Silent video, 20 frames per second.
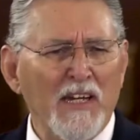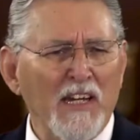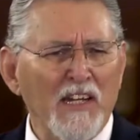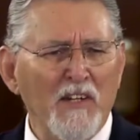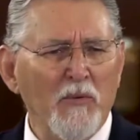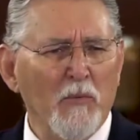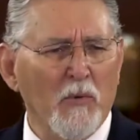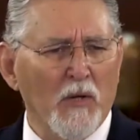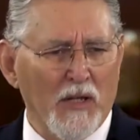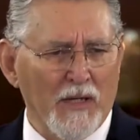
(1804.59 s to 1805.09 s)

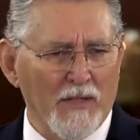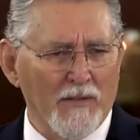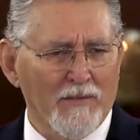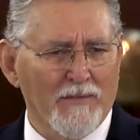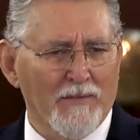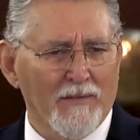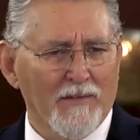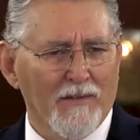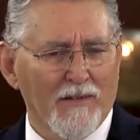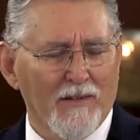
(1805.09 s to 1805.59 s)
anyone
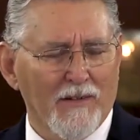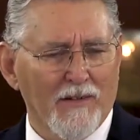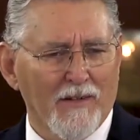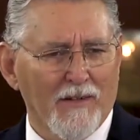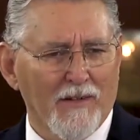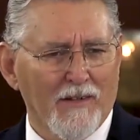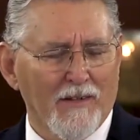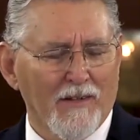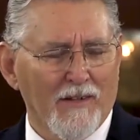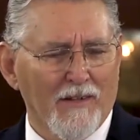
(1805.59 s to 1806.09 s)

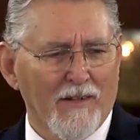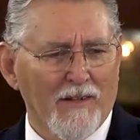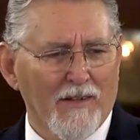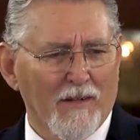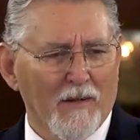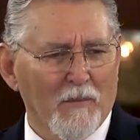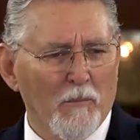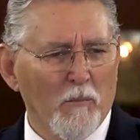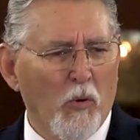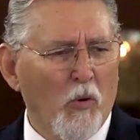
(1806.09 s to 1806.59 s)

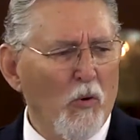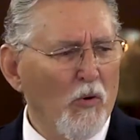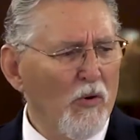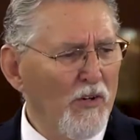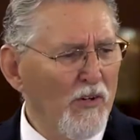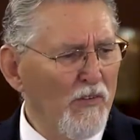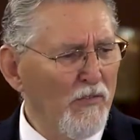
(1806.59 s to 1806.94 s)
born